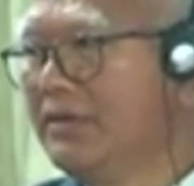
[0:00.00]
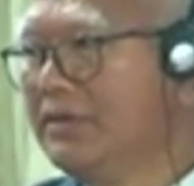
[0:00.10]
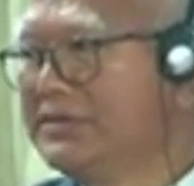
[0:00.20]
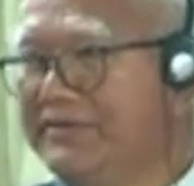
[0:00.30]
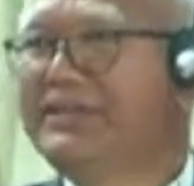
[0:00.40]

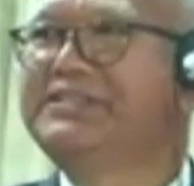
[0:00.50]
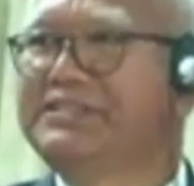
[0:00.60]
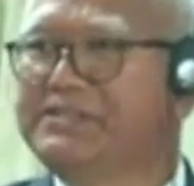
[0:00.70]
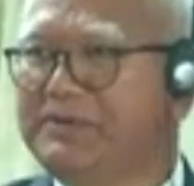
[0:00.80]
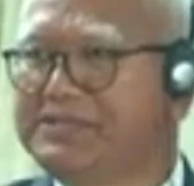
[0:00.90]

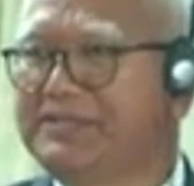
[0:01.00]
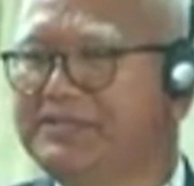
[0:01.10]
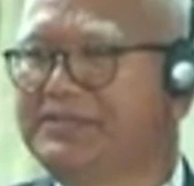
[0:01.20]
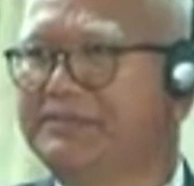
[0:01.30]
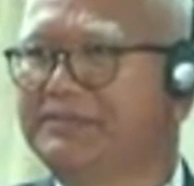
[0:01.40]

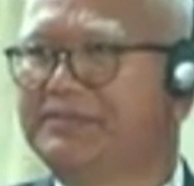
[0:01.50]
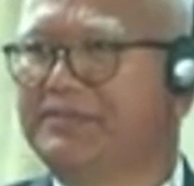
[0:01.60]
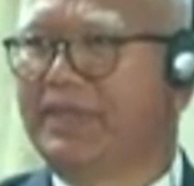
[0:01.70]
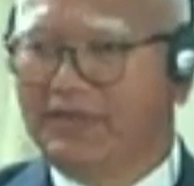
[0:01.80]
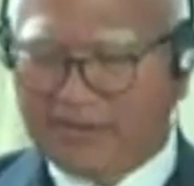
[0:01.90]
76%.
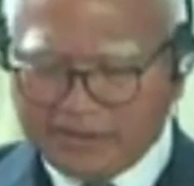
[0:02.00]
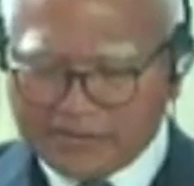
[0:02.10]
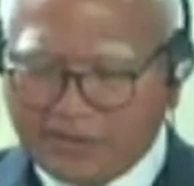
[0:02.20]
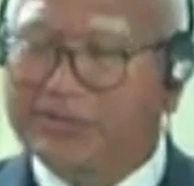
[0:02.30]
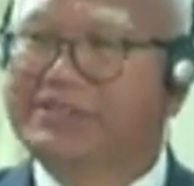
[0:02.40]

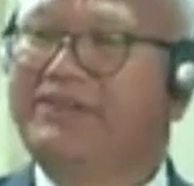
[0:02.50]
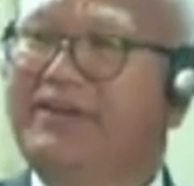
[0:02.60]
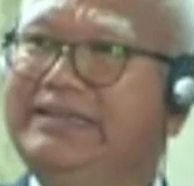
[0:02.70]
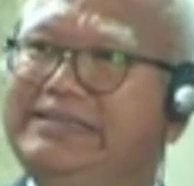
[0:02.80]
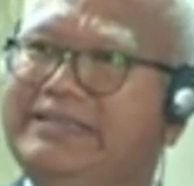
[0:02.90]
So
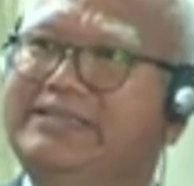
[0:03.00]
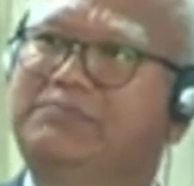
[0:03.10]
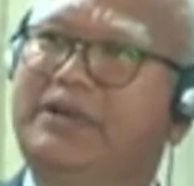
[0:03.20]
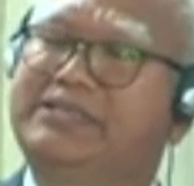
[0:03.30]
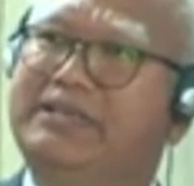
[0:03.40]

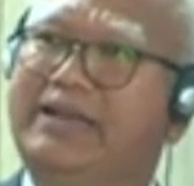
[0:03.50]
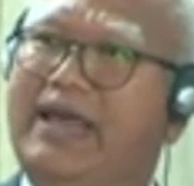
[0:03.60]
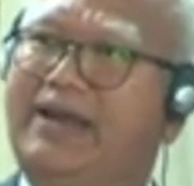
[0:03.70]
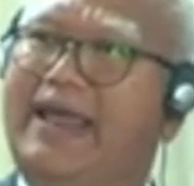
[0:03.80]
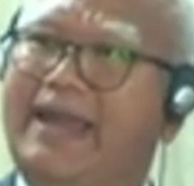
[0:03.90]
76%
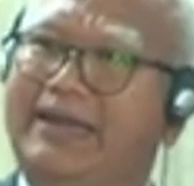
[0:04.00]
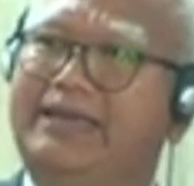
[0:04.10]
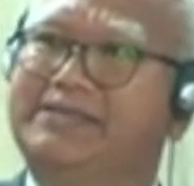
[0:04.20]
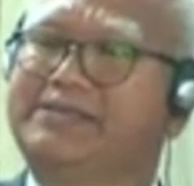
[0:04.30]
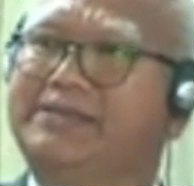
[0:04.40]
are
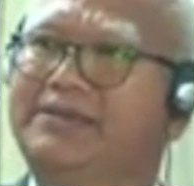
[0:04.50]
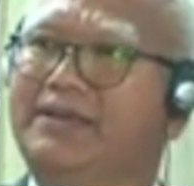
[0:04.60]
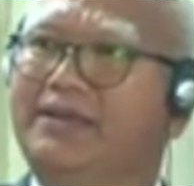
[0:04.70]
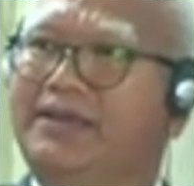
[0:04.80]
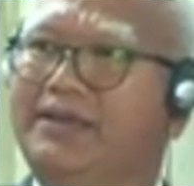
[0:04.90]
landless,
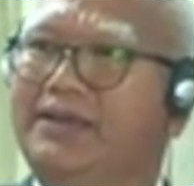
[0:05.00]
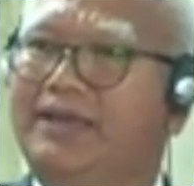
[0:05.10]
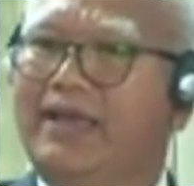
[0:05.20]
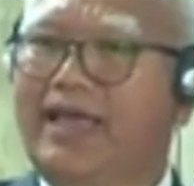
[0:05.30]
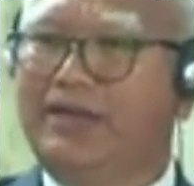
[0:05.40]

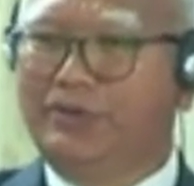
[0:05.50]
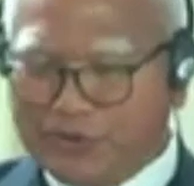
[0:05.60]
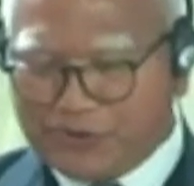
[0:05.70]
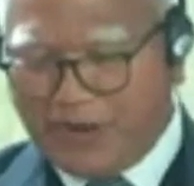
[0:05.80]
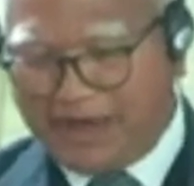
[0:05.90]
and
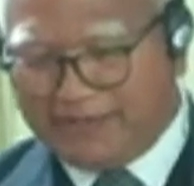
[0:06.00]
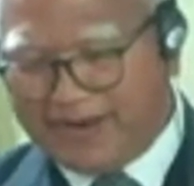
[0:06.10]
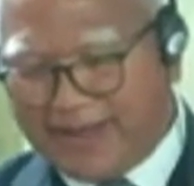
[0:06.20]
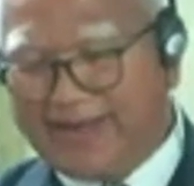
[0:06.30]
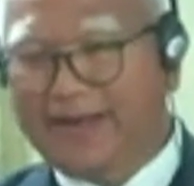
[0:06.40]
those who have
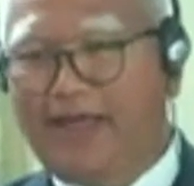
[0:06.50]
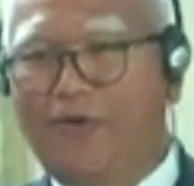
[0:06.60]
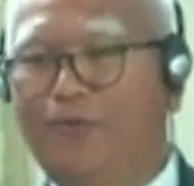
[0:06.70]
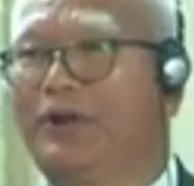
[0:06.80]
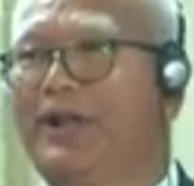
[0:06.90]
land
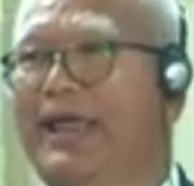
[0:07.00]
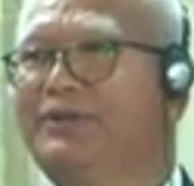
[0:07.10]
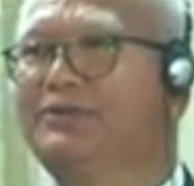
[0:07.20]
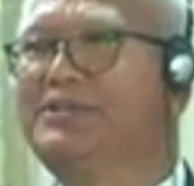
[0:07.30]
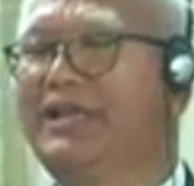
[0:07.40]
now would like
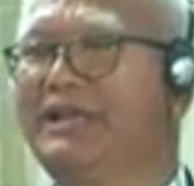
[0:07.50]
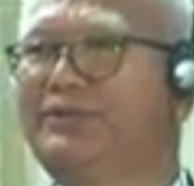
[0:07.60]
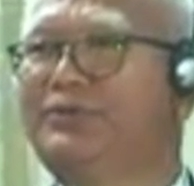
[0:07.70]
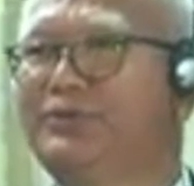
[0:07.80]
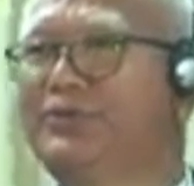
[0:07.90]
to sell
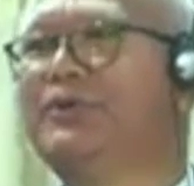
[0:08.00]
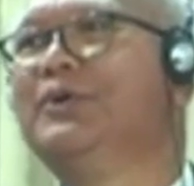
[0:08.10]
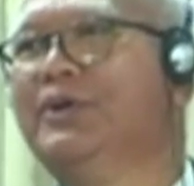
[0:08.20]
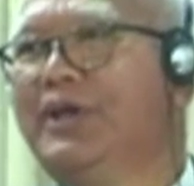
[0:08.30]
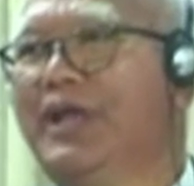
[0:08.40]
it to
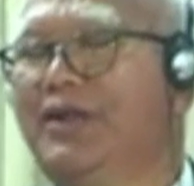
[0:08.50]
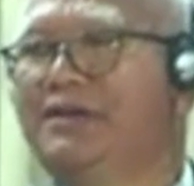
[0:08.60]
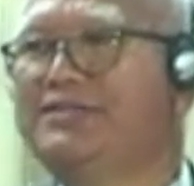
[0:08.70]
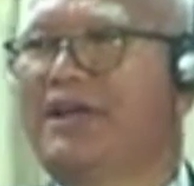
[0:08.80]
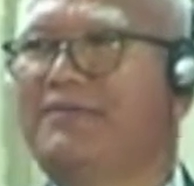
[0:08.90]
a
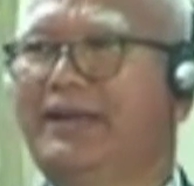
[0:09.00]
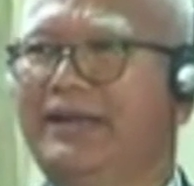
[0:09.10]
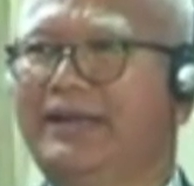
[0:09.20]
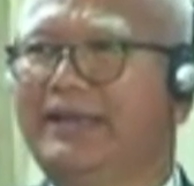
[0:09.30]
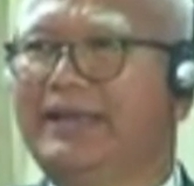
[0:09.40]

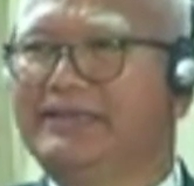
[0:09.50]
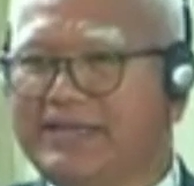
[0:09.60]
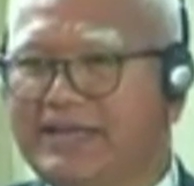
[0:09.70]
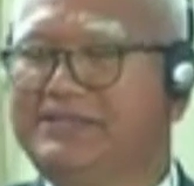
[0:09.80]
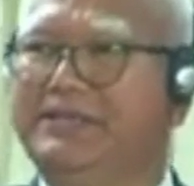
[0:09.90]
non-tribal
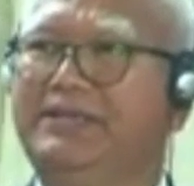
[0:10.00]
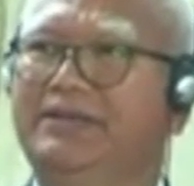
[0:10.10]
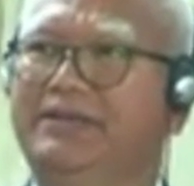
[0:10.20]
entity,